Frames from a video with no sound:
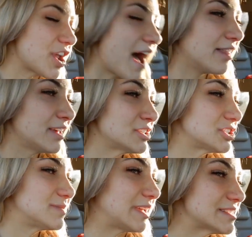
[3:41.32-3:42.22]

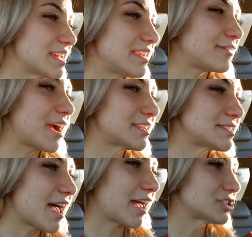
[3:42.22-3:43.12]
challenged because I never had
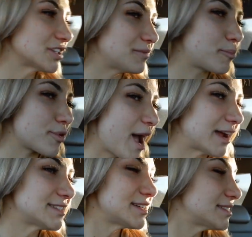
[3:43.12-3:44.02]
to actually
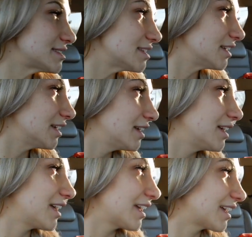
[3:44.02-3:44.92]
practice.
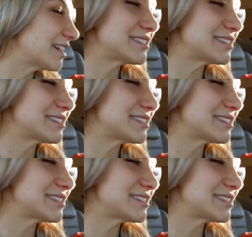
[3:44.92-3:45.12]
Because,